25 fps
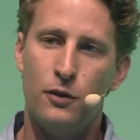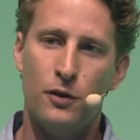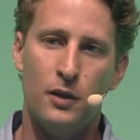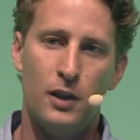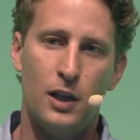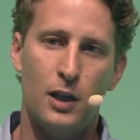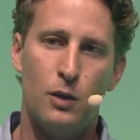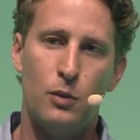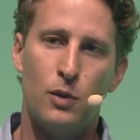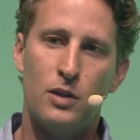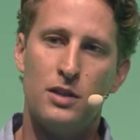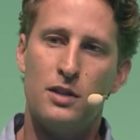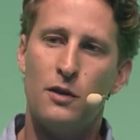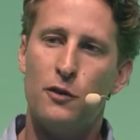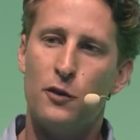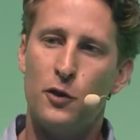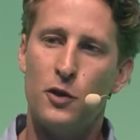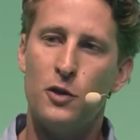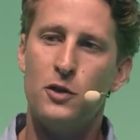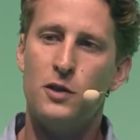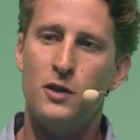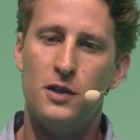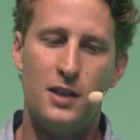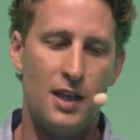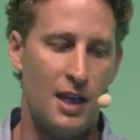it was the
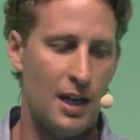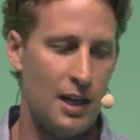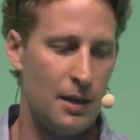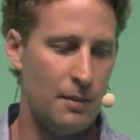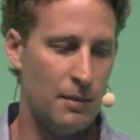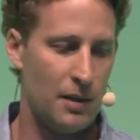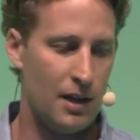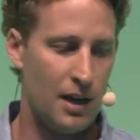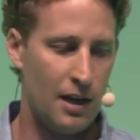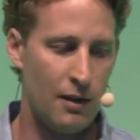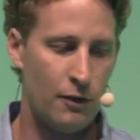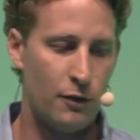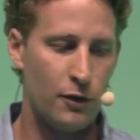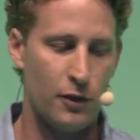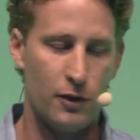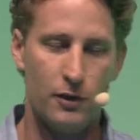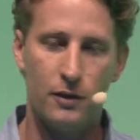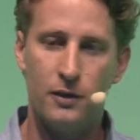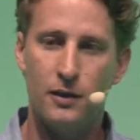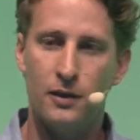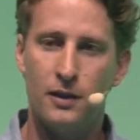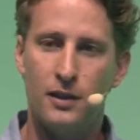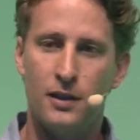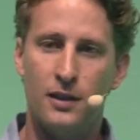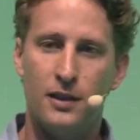first time ever
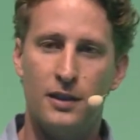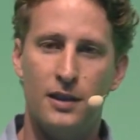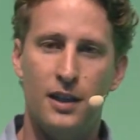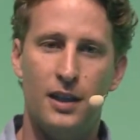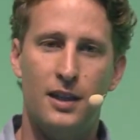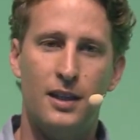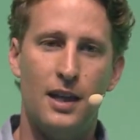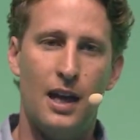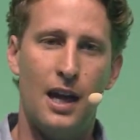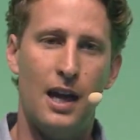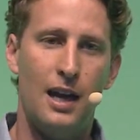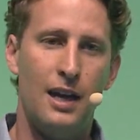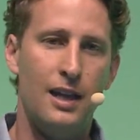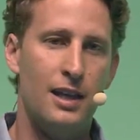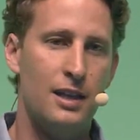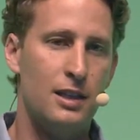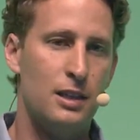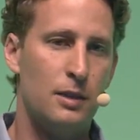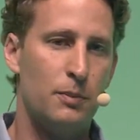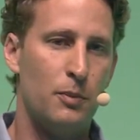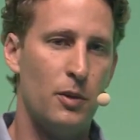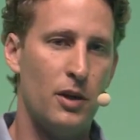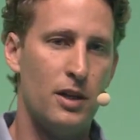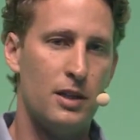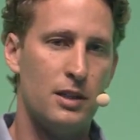that
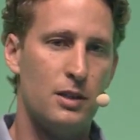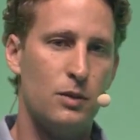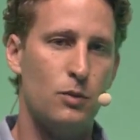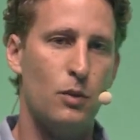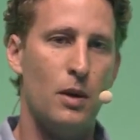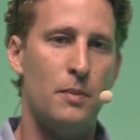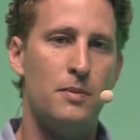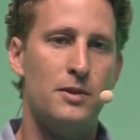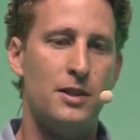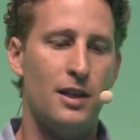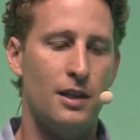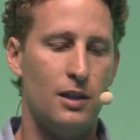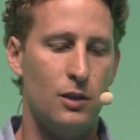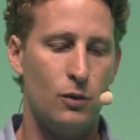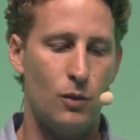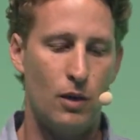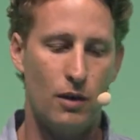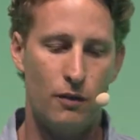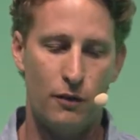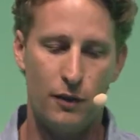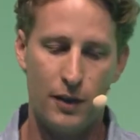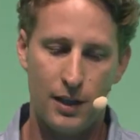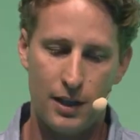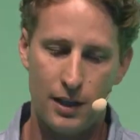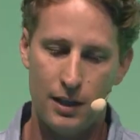AliExpress website
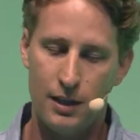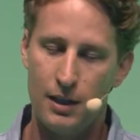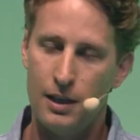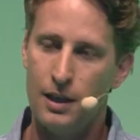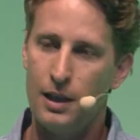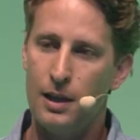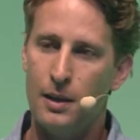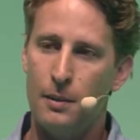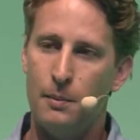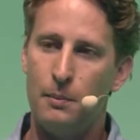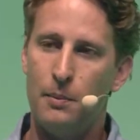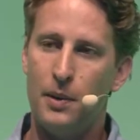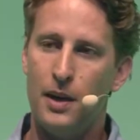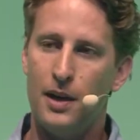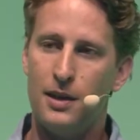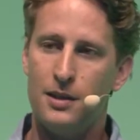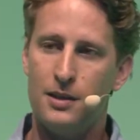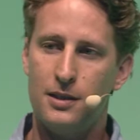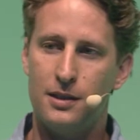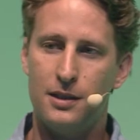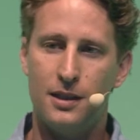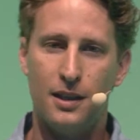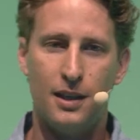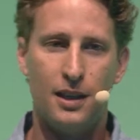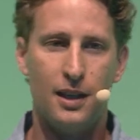traffic
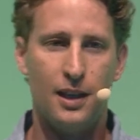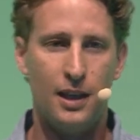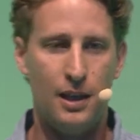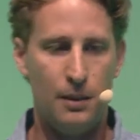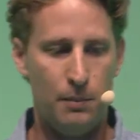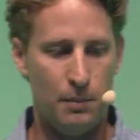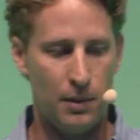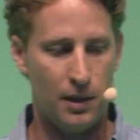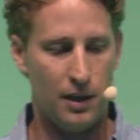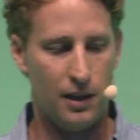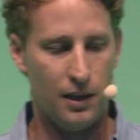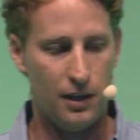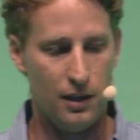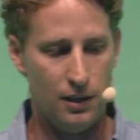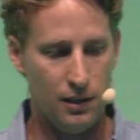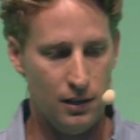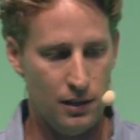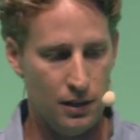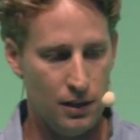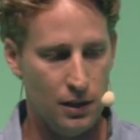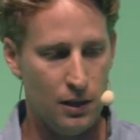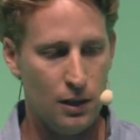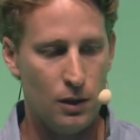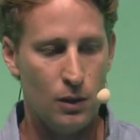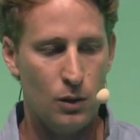passed eBay
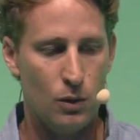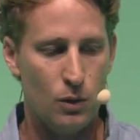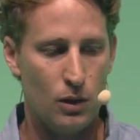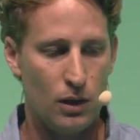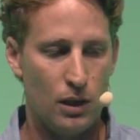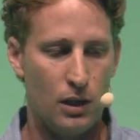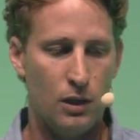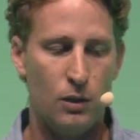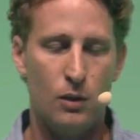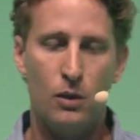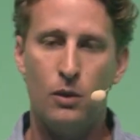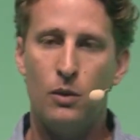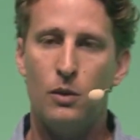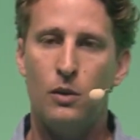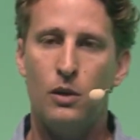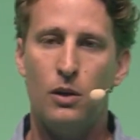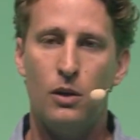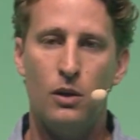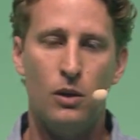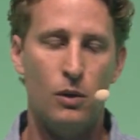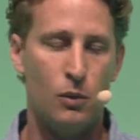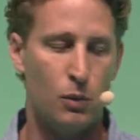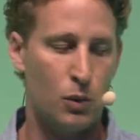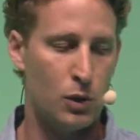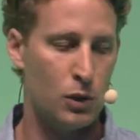in
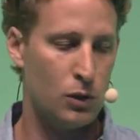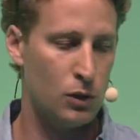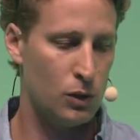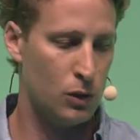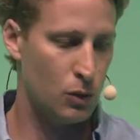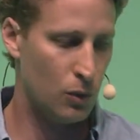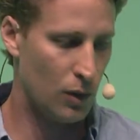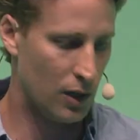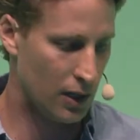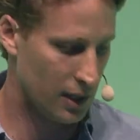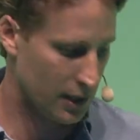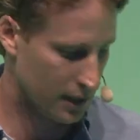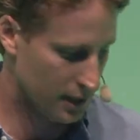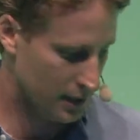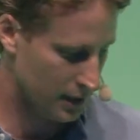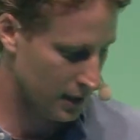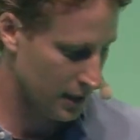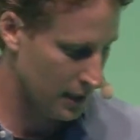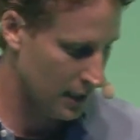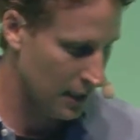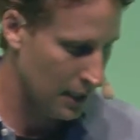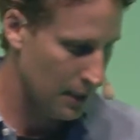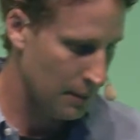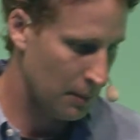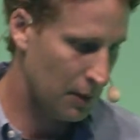worldwide,
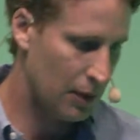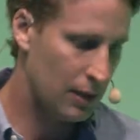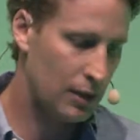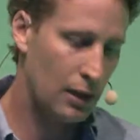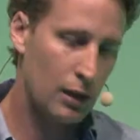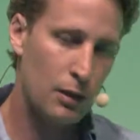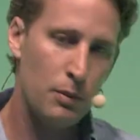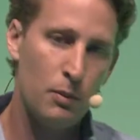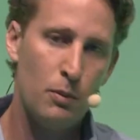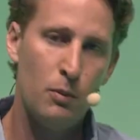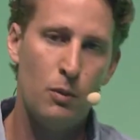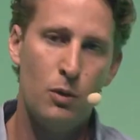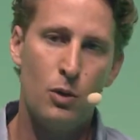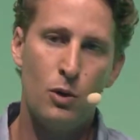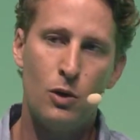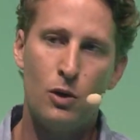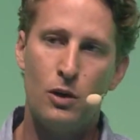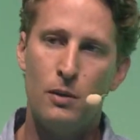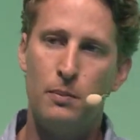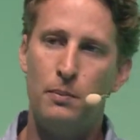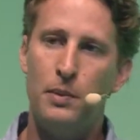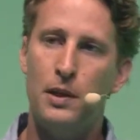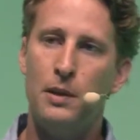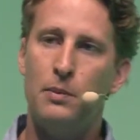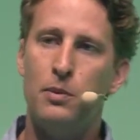meaning that more
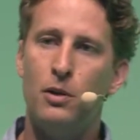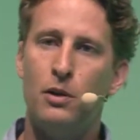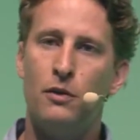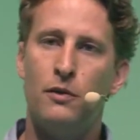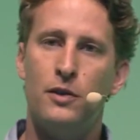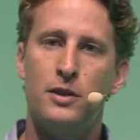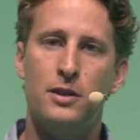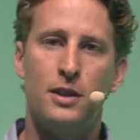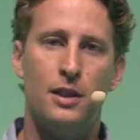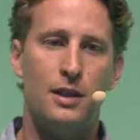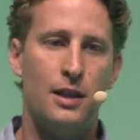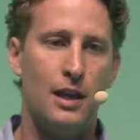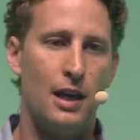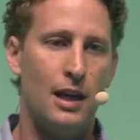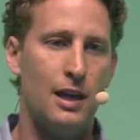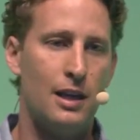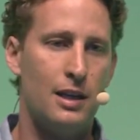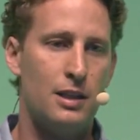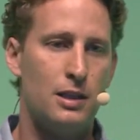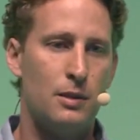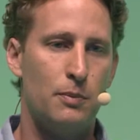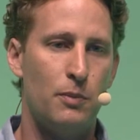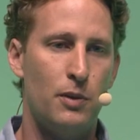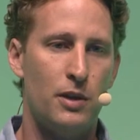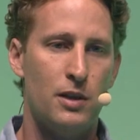people visit
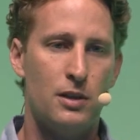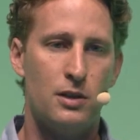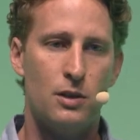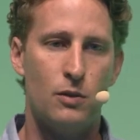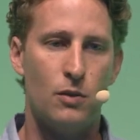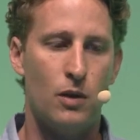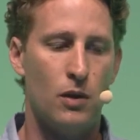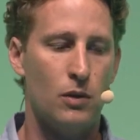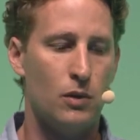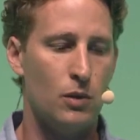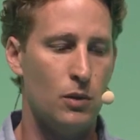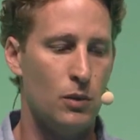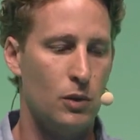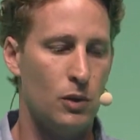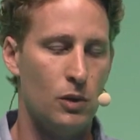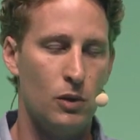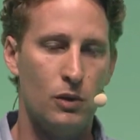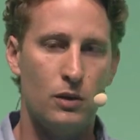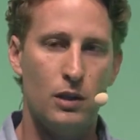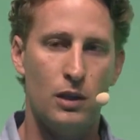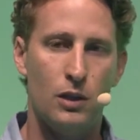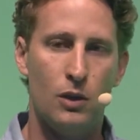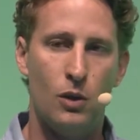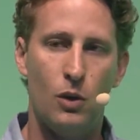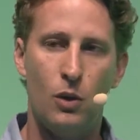AliExpress around the world
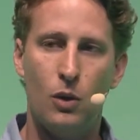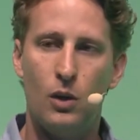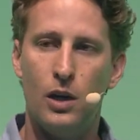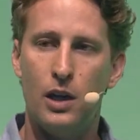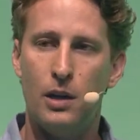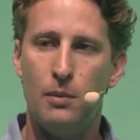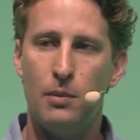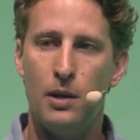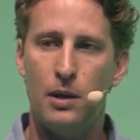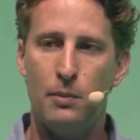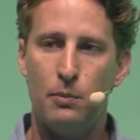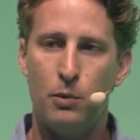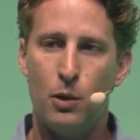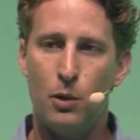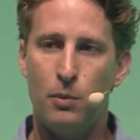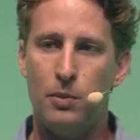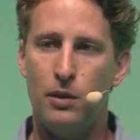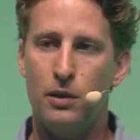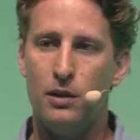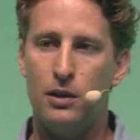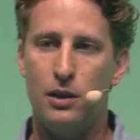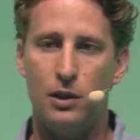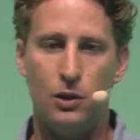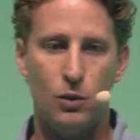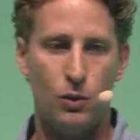than all eBay
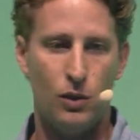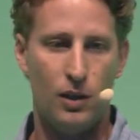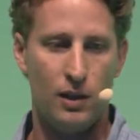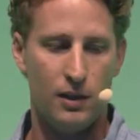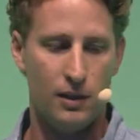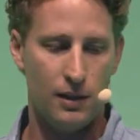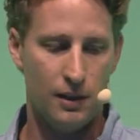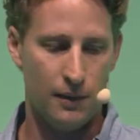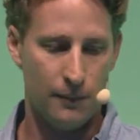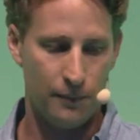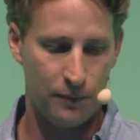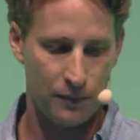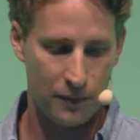property together.